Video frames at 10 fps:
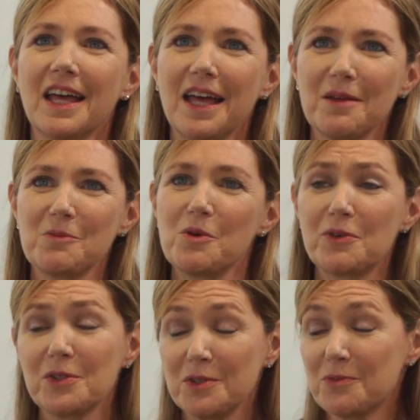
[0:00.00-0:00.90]
Well,
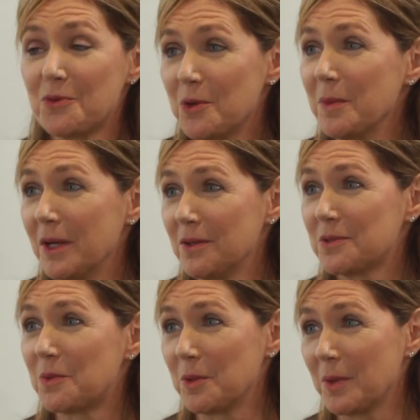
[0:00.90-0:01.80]
first and
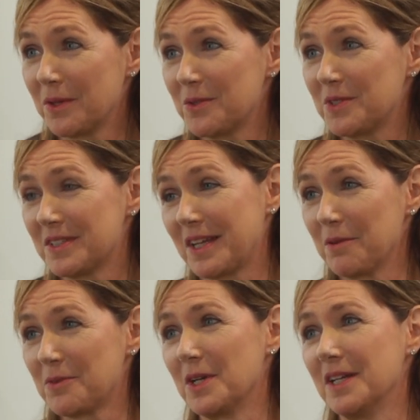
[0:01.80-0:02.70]
foremost, Warner Brothers
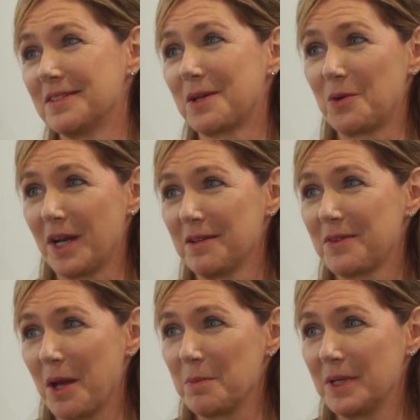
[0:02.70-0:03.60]
Discovery is a
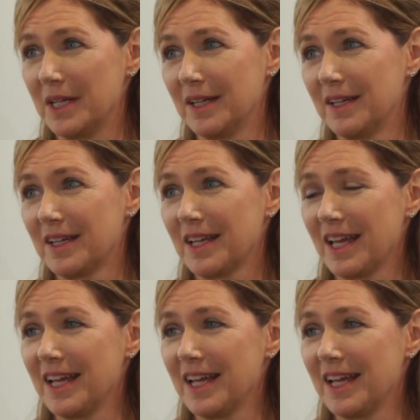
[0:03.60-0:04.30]
creative company,